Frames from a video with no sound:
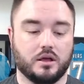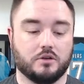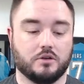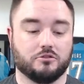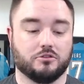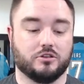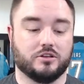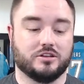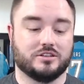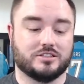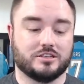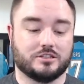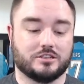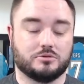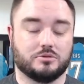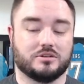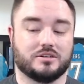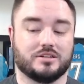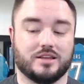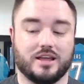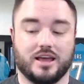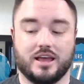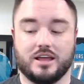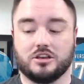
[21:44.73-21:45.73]
release this one
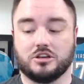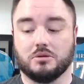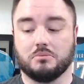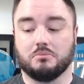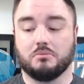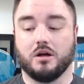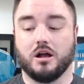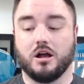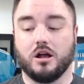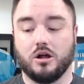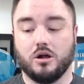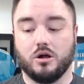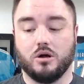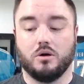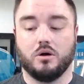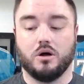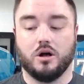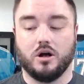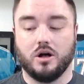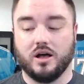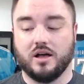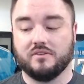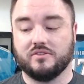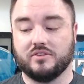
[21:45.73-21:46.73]
today. Tomorrow
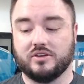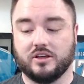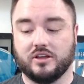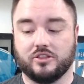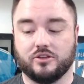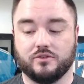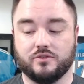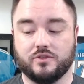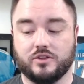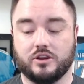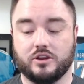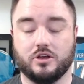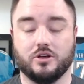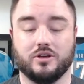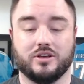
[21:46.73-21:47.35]
I'll have another video.